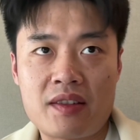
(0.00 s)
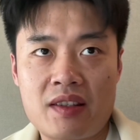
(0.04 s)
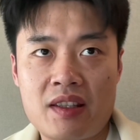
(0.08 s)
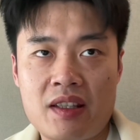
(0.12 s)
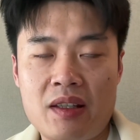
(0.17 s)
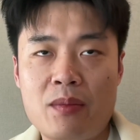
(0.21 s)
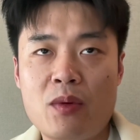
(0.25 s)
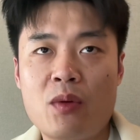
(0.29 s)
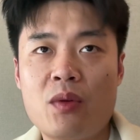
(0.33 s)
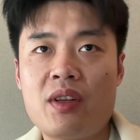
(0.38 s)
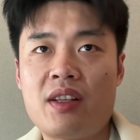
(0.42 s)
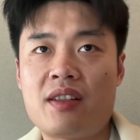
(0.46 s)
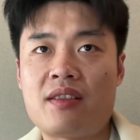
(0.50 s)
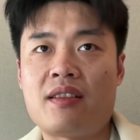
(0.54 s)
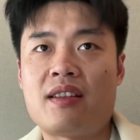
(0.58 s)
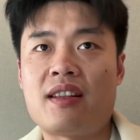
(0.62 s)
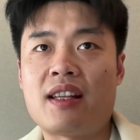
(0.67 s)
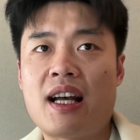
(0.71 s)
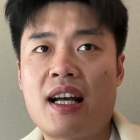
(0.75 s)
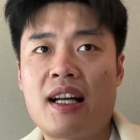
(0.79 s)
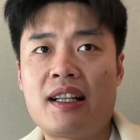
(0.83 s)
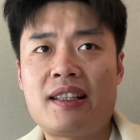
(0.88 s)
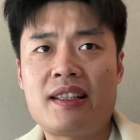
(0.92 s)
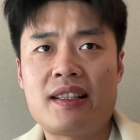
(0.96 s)
Teable is
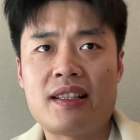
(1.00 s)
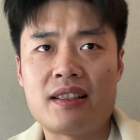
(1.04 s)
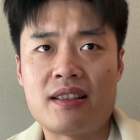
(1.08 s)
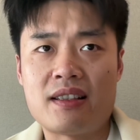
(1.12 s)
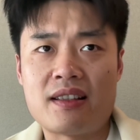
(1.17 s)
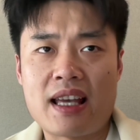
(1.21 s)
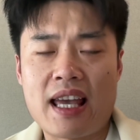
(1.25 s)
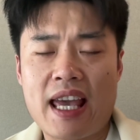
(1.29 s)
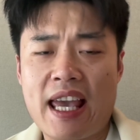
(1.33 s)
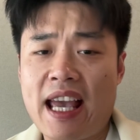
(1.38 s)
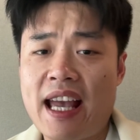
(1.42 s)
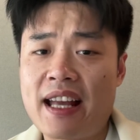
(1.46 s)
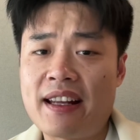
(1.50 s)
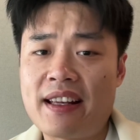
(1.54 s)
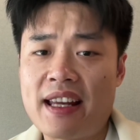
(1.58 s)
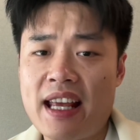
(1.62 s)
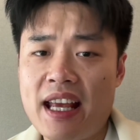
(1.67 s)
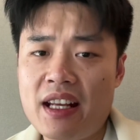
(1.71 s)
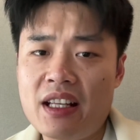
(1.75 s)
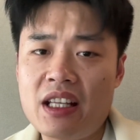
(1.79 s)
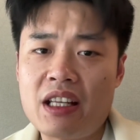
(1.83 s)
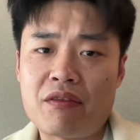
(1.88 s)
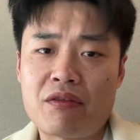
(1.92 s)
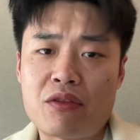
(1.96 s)
not an AI
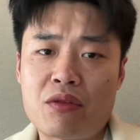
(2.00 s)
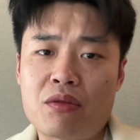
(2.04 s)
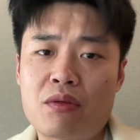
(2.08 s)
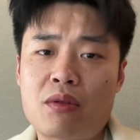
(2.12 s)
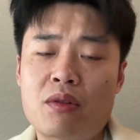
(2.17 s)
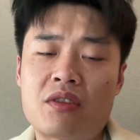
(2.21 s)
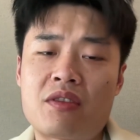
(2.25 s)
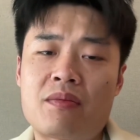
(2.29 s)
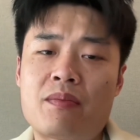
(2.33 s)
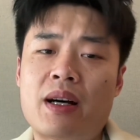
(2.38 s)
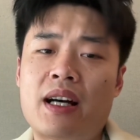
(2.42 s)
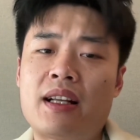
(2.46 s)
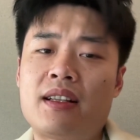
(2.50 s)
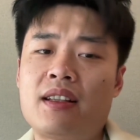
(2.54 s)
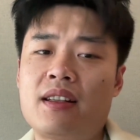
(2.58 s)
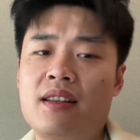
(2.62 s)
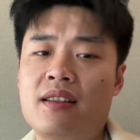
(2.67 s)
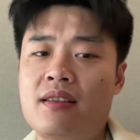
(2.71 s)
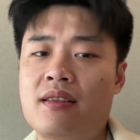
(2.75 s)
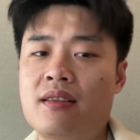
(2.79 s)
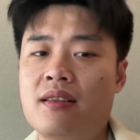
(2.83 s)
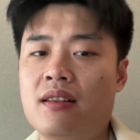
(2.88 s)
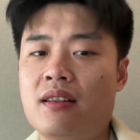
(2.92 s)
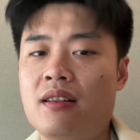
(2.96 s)
native tool, but
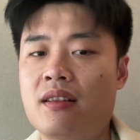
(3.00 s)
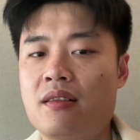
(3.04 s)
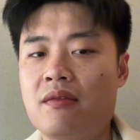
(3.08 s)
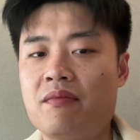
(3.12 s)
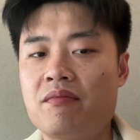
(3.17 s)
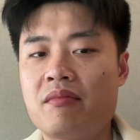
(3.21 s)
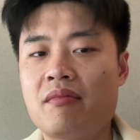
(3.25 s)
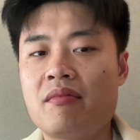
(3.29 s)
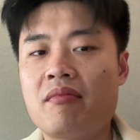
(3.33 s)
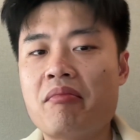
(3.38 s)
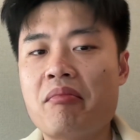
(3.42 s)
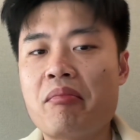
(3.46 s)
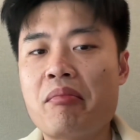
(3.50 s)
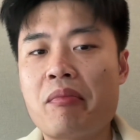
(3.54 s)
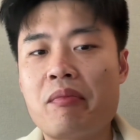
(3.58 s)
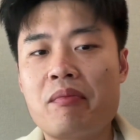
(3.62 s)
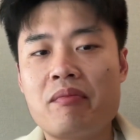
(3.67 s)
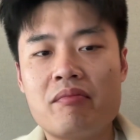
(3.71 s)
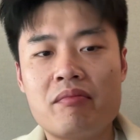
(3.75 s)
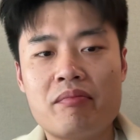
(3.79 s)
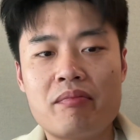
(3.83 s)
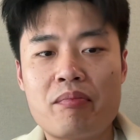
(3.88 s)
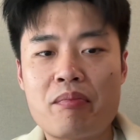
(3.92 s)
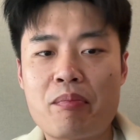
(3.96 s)
it's a
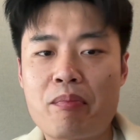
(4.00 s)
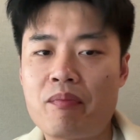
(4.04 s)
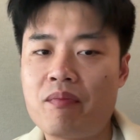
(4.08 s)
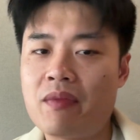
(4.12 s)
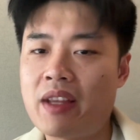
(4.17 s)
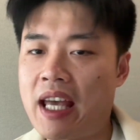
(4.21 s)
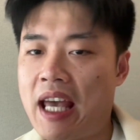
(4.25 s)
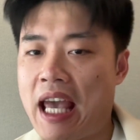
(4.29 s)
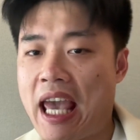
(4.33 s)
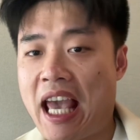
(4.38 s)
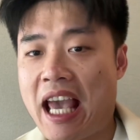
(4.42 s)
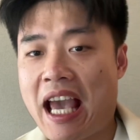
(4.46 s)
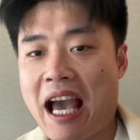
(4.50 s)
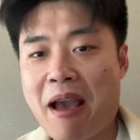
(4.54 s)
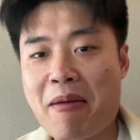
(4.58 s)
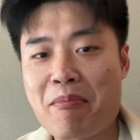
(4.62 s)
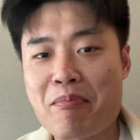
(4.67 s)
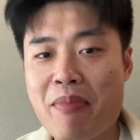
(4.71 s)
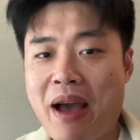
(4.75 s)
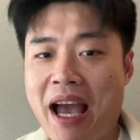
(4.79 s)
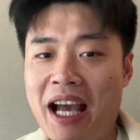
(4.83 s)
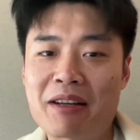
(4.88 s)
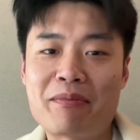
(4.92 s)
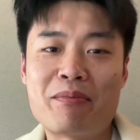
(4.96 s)
AI
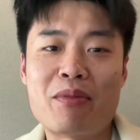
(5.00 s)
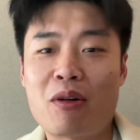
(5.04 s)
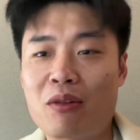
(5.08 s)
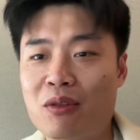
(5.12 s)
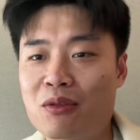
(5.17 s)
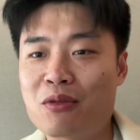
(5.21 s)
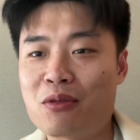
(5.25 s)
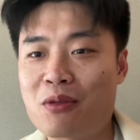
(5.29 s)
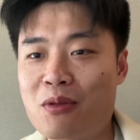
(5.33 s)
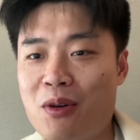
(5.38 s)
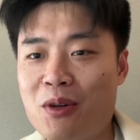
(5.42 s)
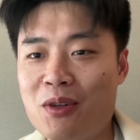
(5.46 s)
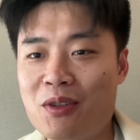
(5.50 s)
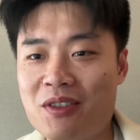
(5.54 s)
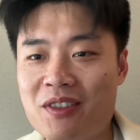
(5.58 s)
backbone tool.